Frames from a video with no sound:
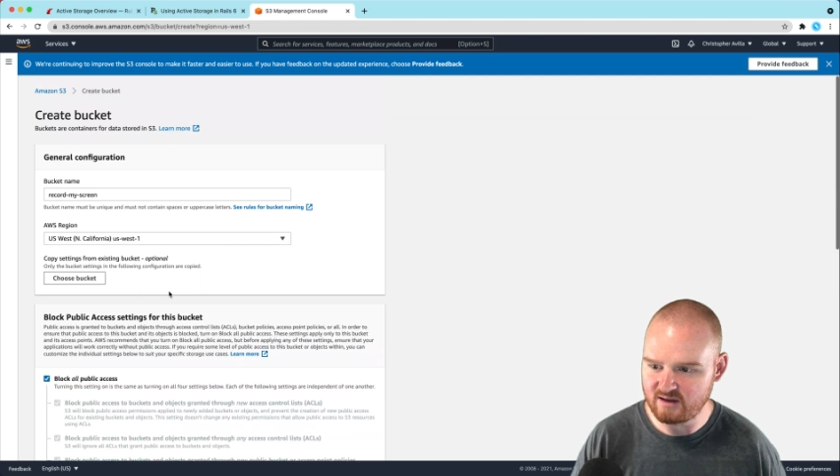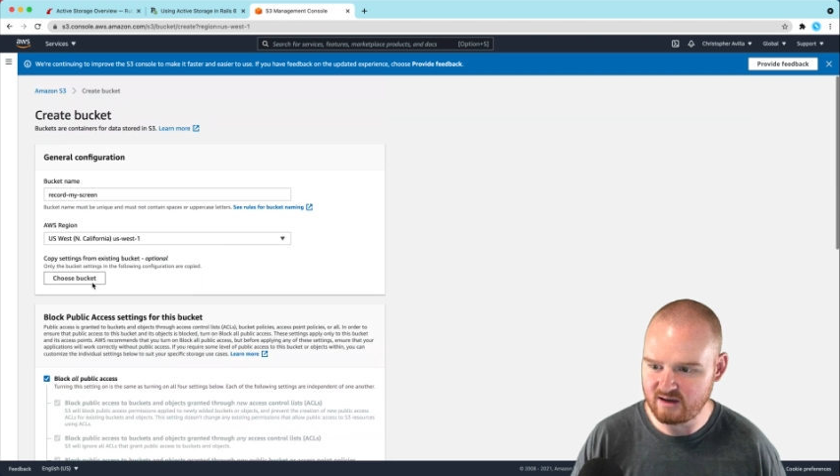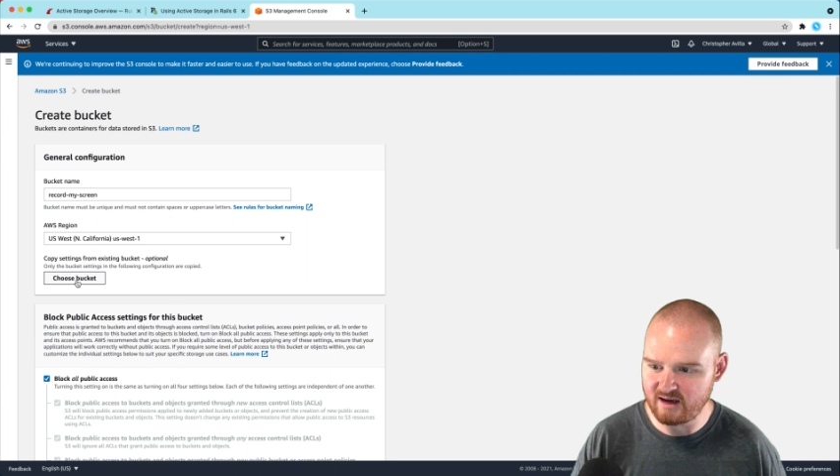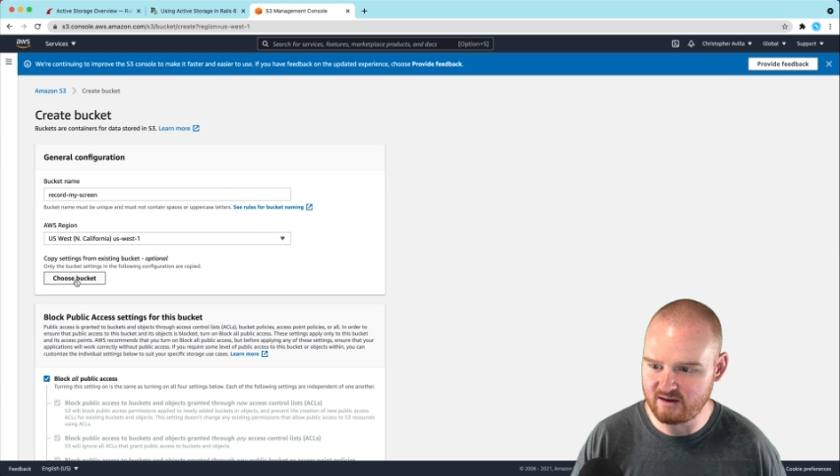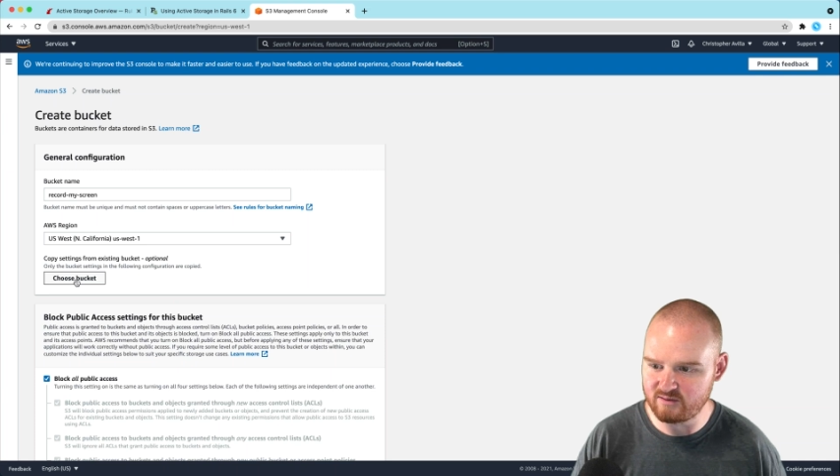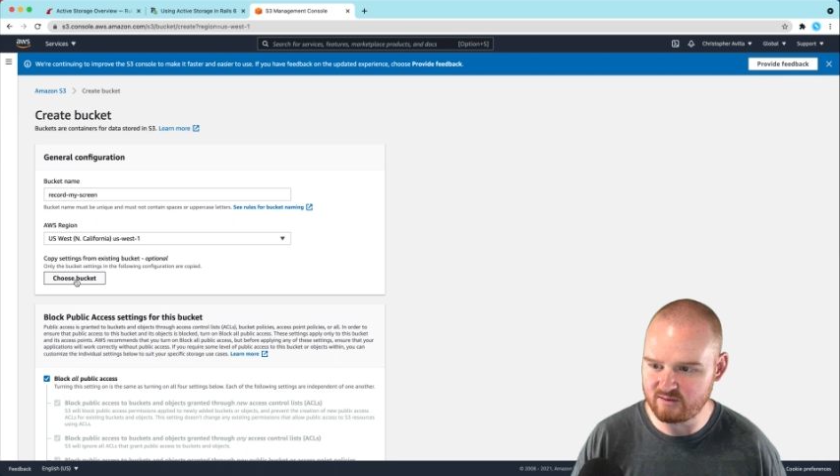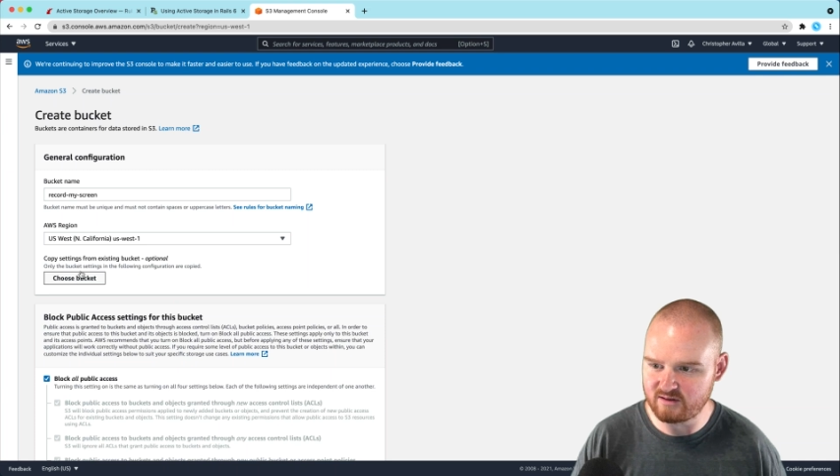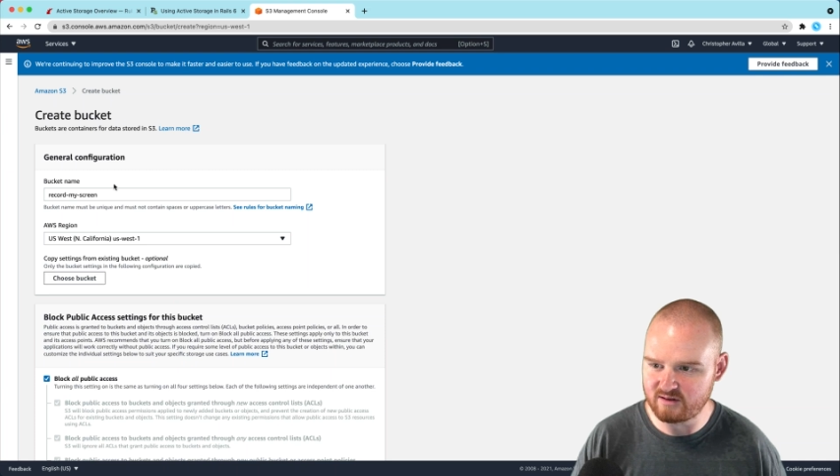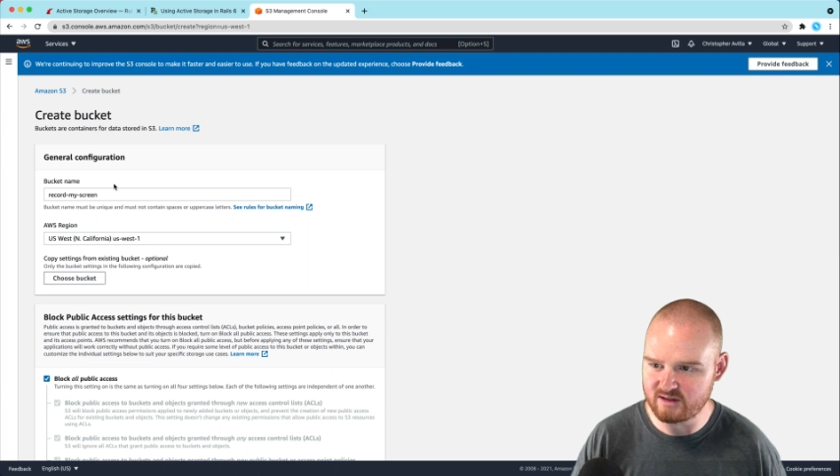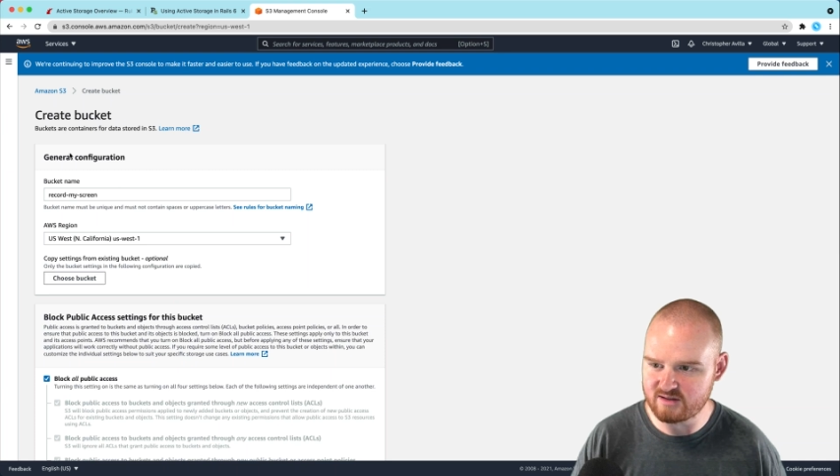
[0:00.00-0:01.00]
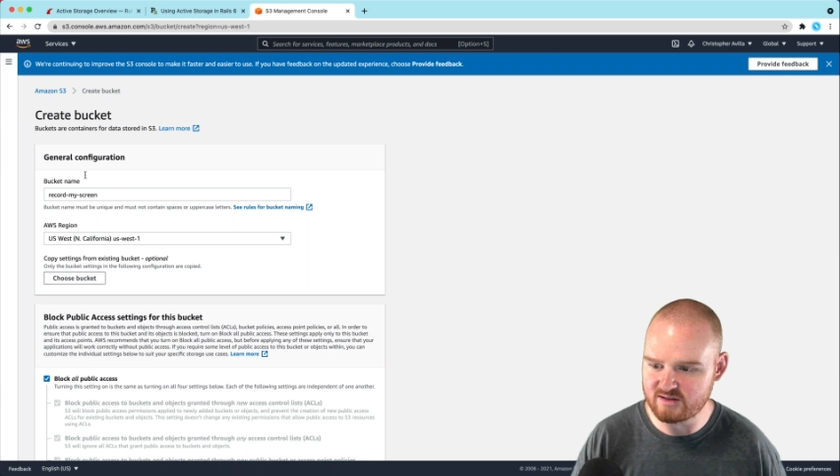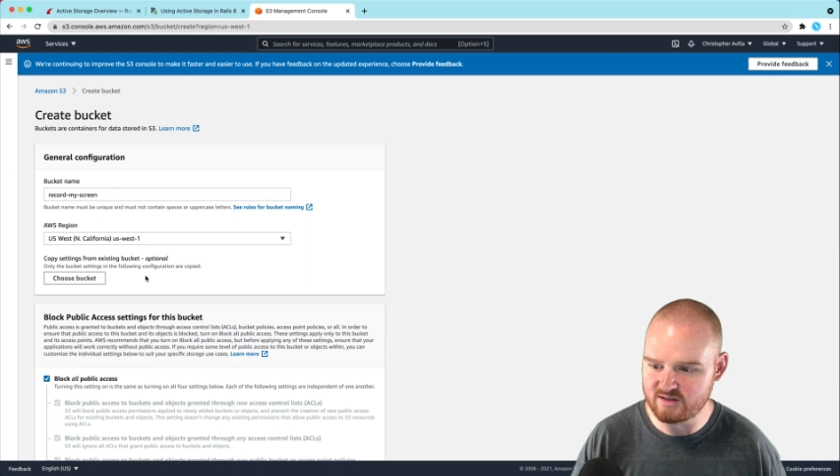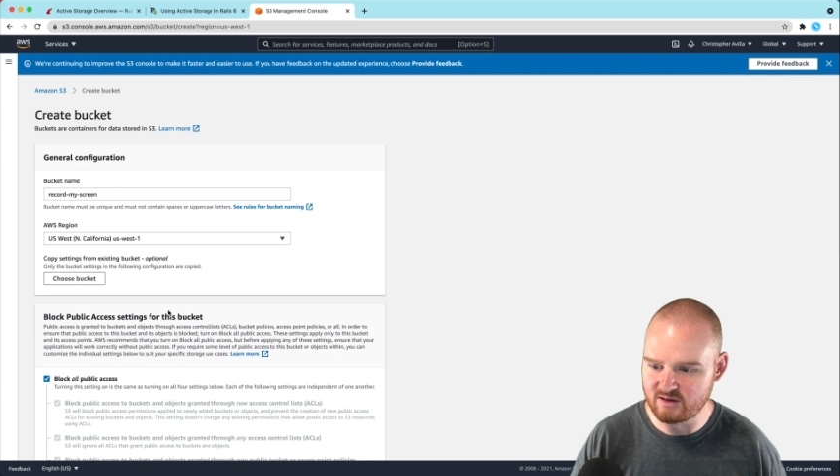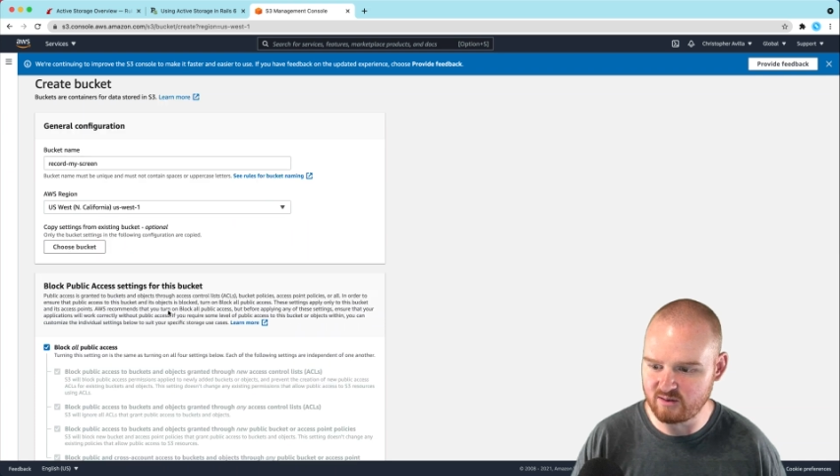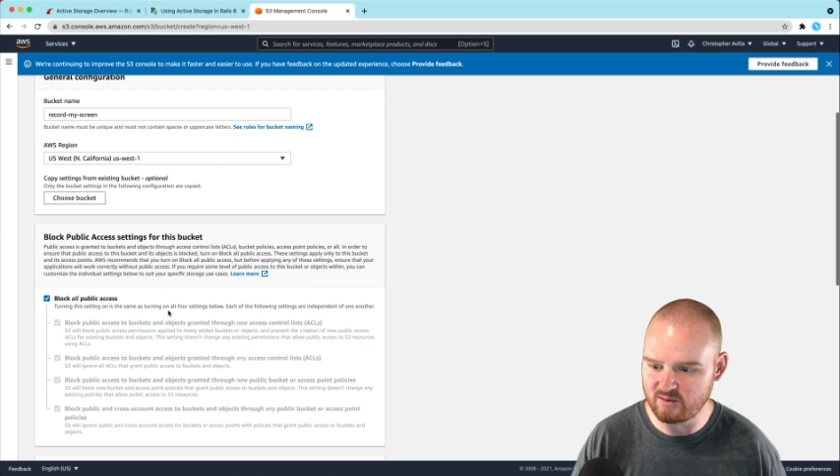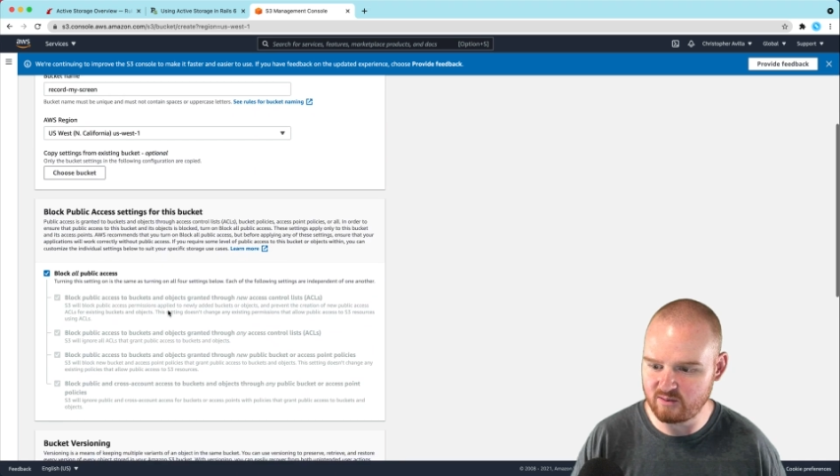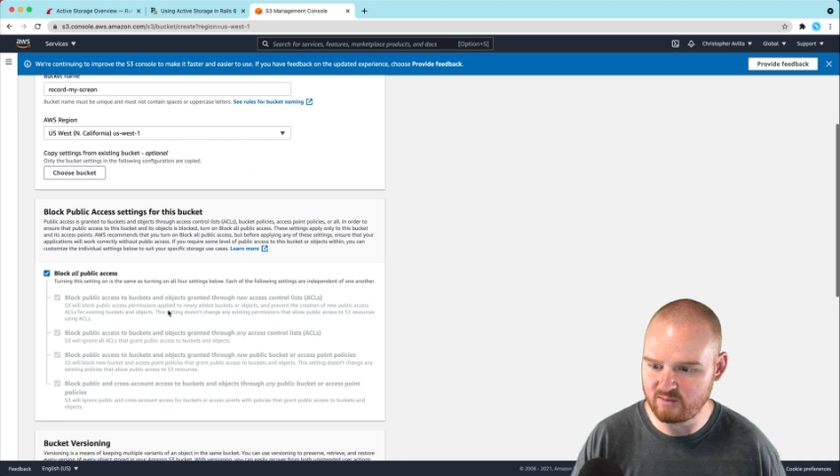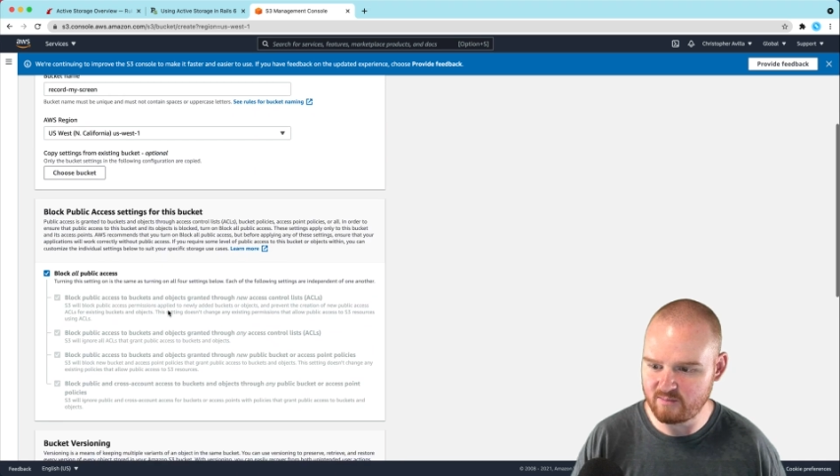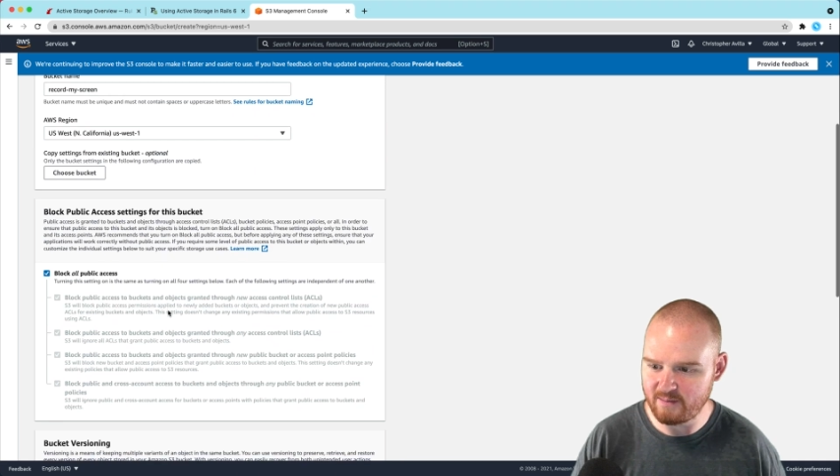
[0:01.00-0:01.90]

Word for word: I don't think so.